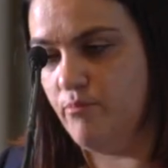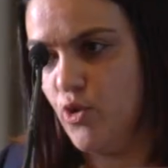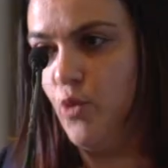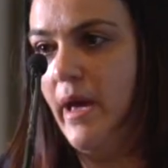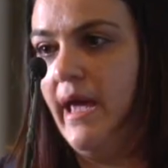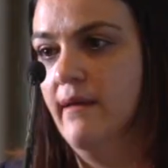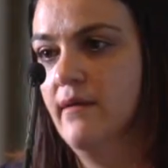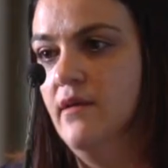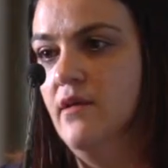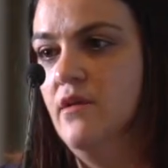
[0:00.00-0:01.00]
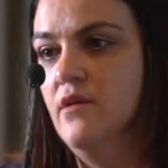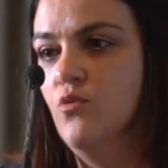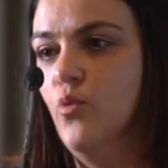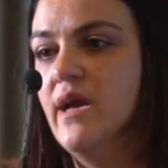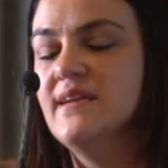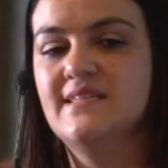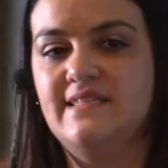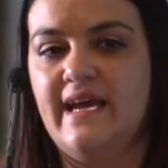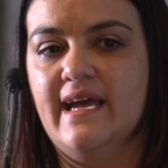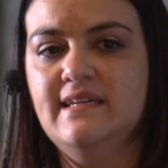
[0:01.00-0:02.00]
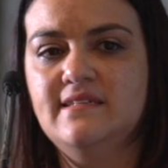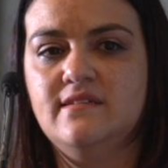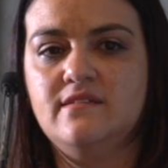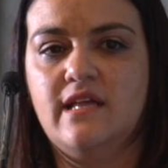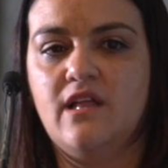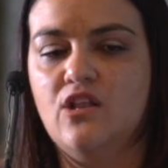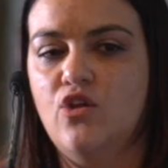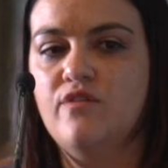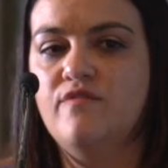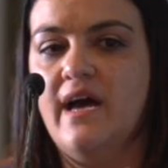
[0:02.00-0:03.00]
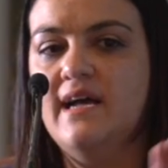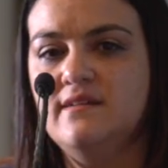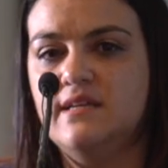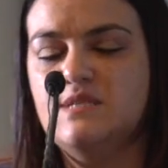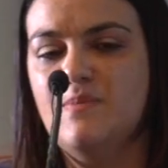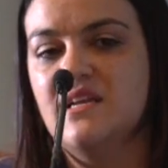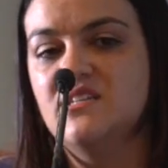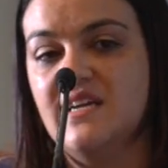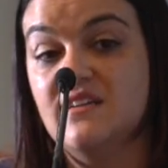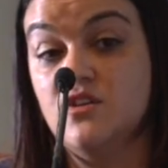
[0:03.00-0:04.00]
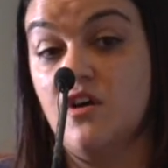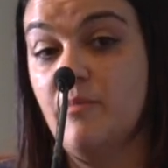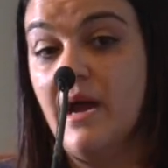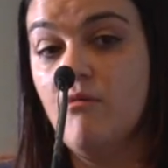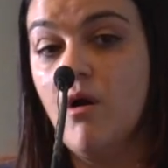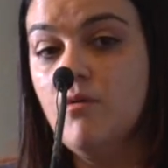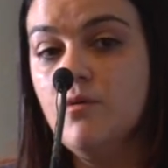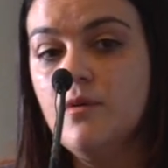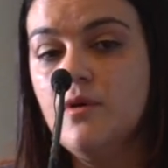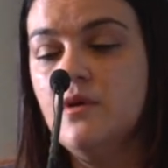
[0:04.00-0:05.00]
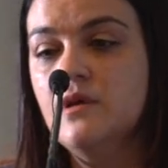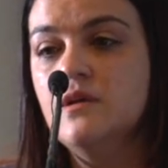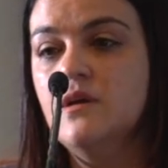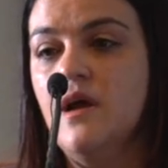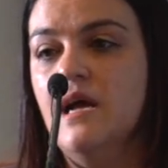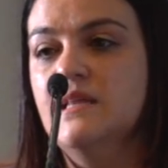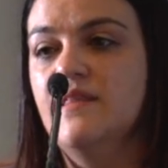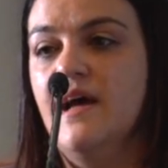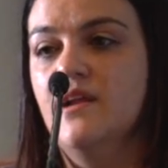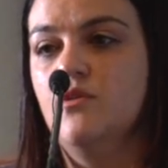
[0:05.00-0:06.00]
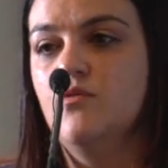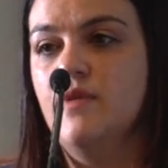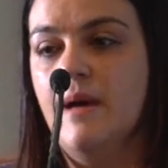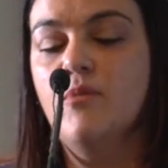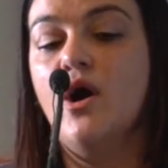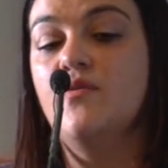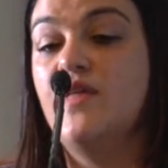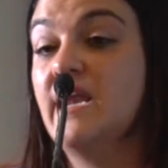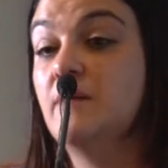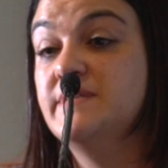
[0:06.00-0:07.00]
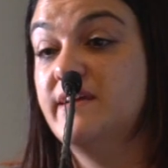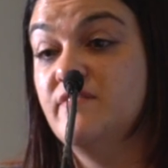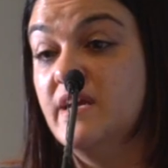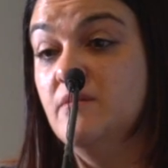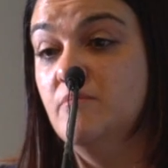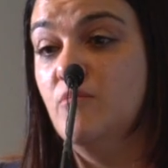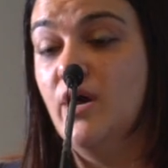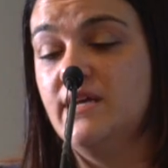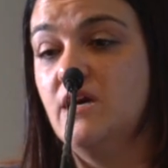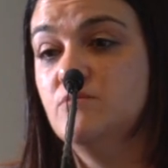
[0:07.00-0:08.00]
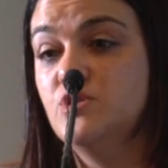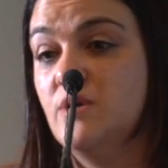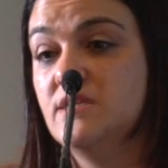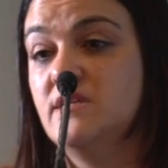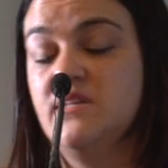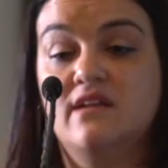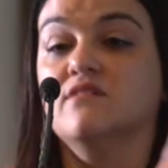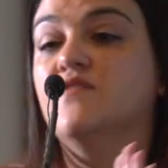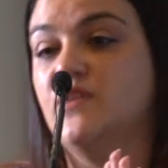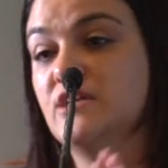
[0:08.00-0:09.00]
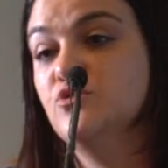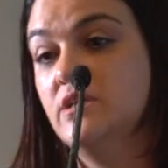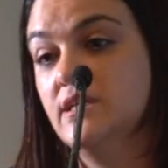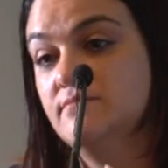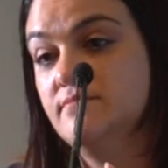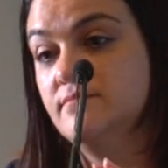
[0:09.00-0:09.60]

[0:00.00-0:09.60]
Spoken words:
per pay. We understand that a lot of that is managed outside of payroll, and that update event might come to us at the end of the financial year.